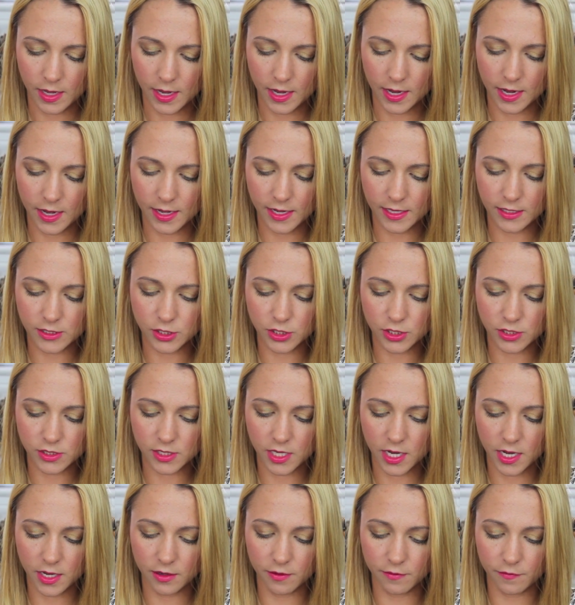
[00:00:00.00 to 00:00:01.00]
And it's
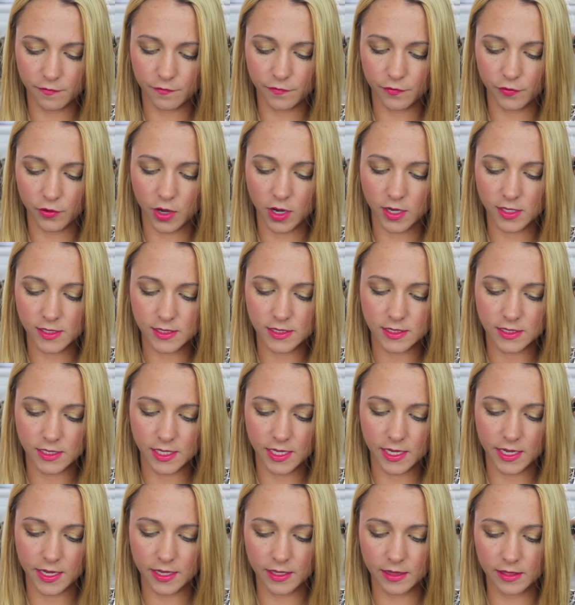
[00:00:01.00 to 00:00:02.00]
just kind of
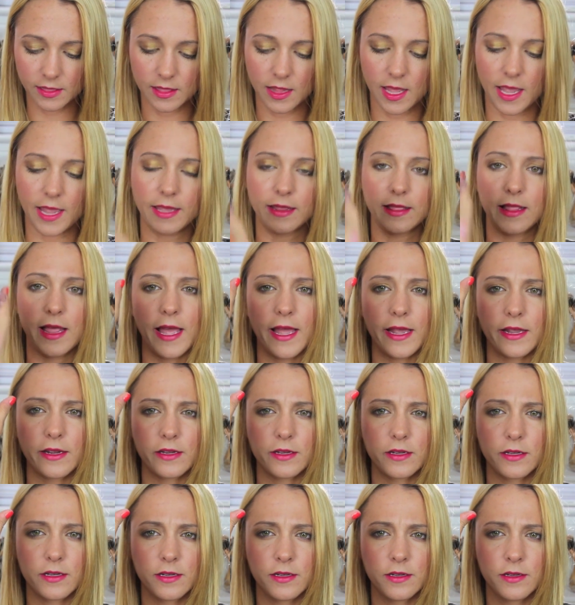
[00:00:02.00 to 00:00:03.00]
frosty
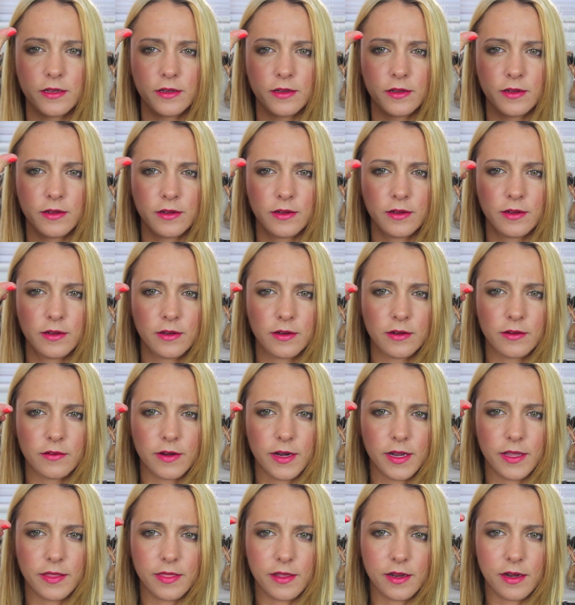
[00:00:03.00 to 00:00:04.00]
lilac.
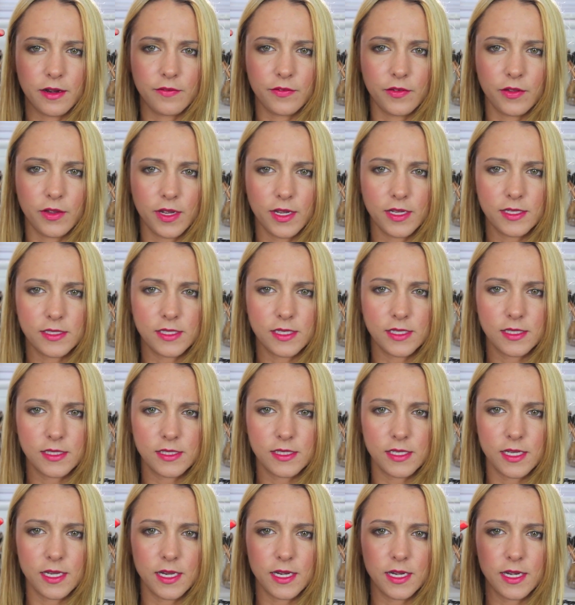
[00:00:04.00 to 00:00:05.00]
Right there, if you guys
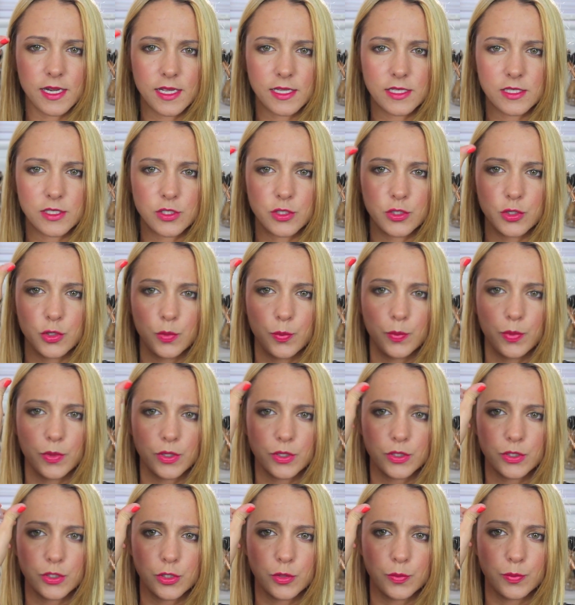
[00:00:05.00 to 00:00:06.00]
can see it. It's
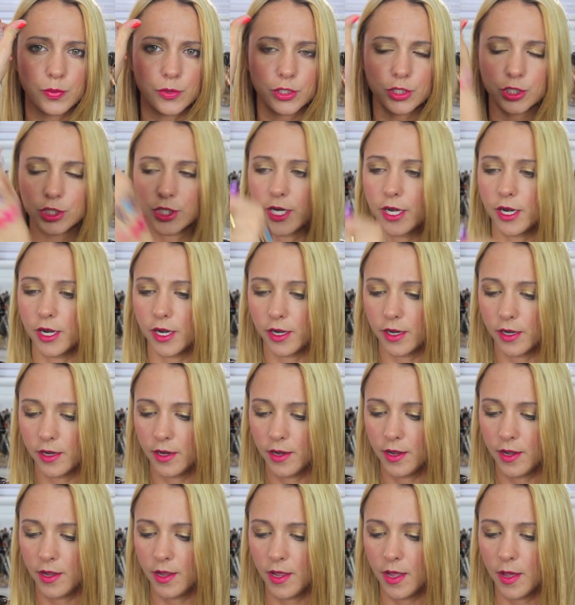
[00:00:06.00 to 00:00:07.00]
super, super sheer.
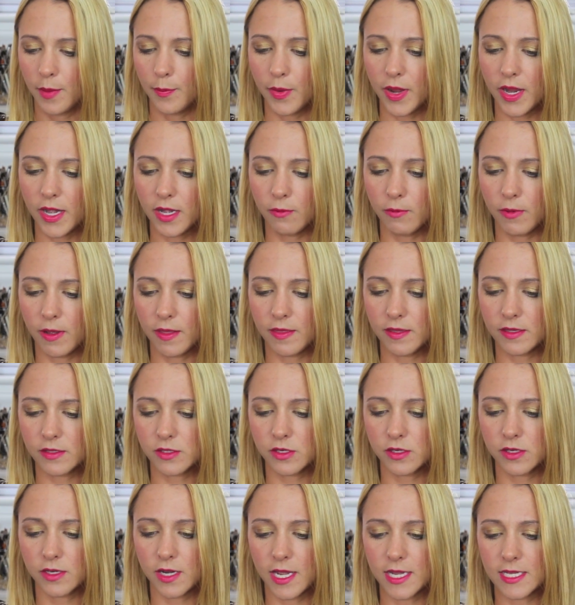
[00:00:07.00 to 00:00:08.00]
But anyway,
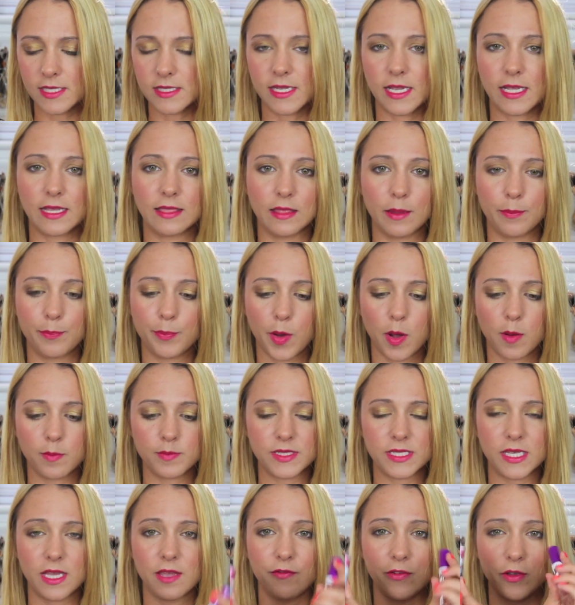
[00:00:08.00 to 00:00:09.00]
these are nice like lip
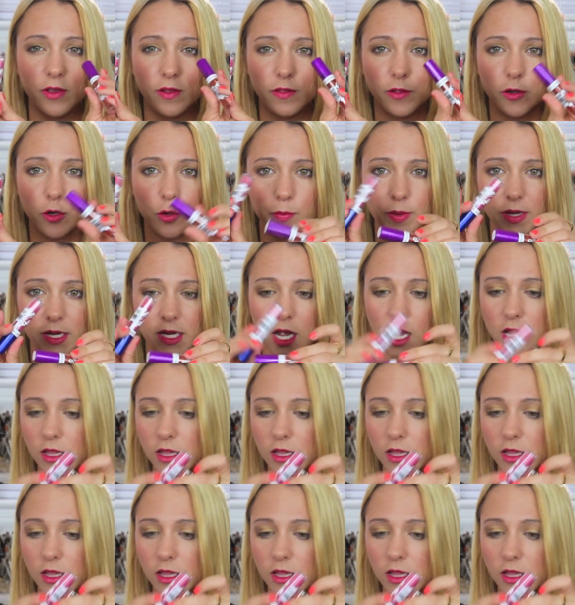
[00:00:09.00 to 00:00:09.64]
balms that give you a little bit of